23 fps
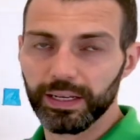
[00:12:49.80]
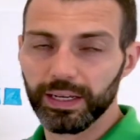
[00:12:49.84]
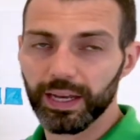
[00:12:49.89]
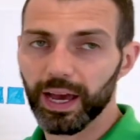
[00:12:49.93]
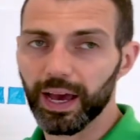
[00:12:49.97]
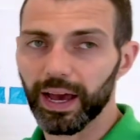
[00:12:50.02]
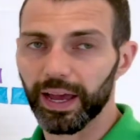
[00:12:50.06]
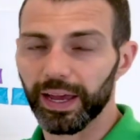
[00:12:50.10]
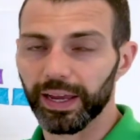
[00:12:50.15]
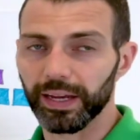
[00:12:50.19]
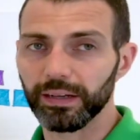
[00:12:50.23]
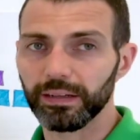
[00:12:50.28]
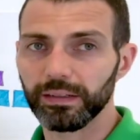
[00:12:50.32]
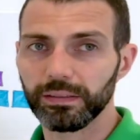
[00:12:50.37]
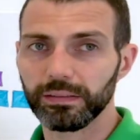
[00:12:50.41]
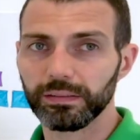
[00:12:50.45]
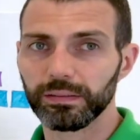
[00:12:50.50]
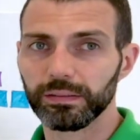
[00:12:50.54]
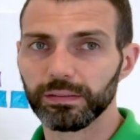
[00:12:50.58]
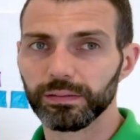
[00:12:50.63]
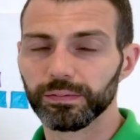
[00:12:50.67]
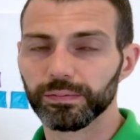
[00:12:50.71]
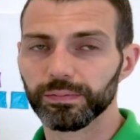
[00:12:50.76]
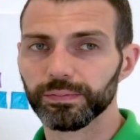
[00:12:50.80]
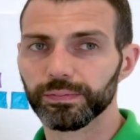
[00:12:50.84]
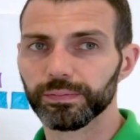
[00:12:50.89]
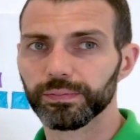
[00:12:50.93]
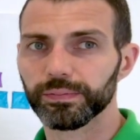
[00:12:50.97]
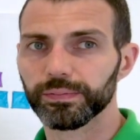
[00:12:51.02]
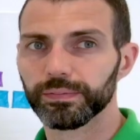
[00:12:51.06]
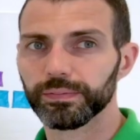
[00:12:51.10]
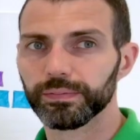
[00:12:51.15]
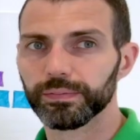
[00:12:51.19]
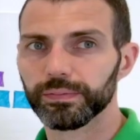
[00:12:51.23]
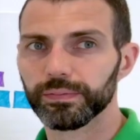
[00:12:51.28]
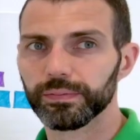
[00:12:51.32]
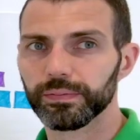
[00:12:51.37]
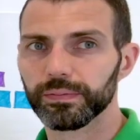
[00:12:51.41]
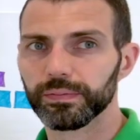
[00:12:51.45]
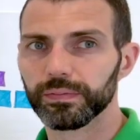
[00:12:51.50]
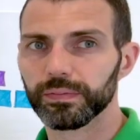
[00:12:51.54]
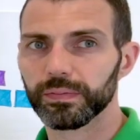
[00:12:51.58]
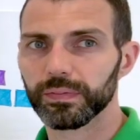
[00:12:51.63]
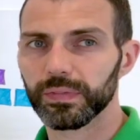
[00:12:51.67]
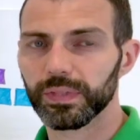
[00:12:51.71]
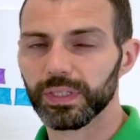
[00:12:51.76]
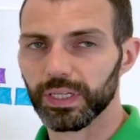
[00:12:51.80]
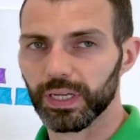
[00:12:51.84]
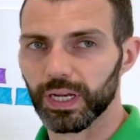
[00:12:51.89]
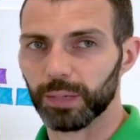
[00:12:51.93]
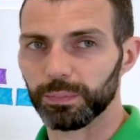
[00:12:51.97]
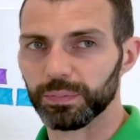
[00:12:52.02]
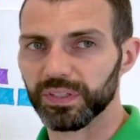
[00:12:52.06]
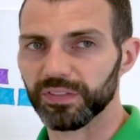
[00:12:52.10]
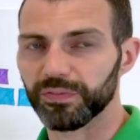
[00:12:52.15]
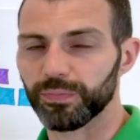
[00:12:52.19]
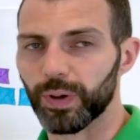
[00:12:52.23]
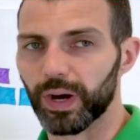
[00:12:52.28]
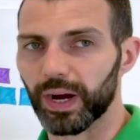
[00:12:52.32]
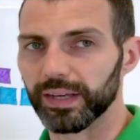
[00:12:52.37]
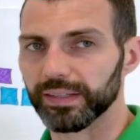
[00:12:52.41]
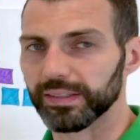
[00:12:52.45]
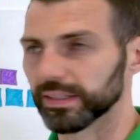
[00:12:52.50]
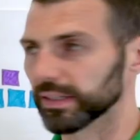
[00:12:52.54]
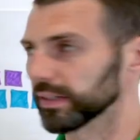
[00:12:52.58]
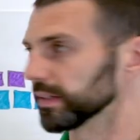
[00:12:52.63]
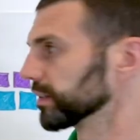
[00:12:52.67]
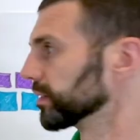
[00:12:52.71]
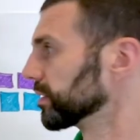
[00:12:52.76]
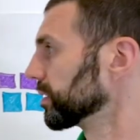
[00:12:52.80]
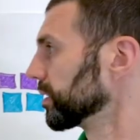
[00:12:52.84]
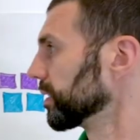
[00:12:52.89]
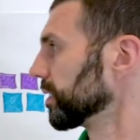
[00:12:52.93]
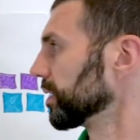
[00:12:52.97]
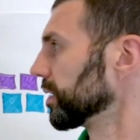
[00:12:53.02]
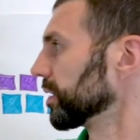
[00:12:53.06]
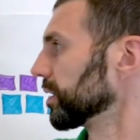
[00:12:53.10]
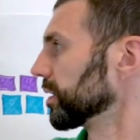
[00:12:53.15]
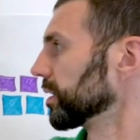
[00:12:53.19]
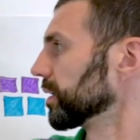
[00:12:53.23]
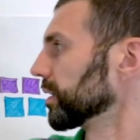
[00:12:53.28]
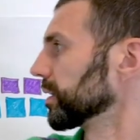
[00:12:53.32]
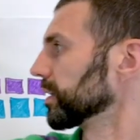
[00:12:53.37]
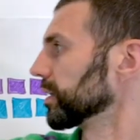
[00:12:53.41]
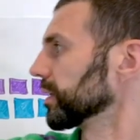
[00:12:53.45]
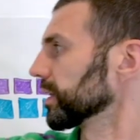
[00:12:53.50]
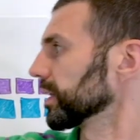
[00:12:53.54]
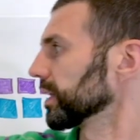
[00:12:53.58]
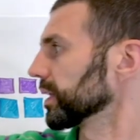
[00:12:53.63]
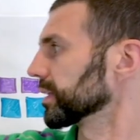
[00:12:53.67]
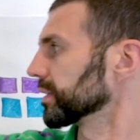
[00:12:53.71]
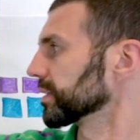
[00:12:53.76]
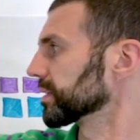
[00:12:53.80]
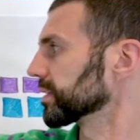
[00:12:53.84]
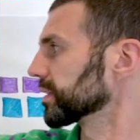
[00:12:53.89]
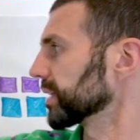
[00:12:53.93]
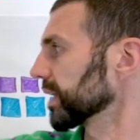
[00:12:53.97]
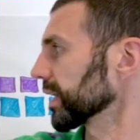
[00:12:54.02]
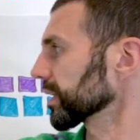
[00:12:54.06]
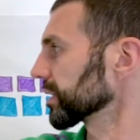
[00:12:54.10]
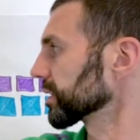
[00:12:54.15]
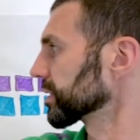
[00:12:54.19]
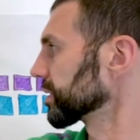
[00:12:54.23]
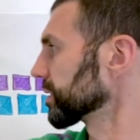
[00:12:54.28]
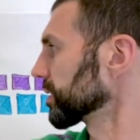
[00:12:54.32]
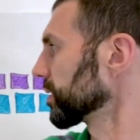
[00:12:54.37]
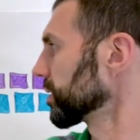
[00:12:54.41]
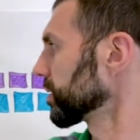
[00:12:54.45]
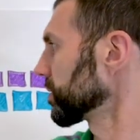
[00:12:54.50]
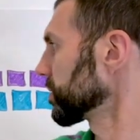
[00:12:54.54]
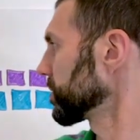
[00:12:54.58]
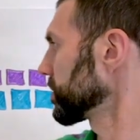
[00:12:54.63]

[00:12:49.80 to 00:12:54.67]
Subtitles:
9 cups of pasta, and 6,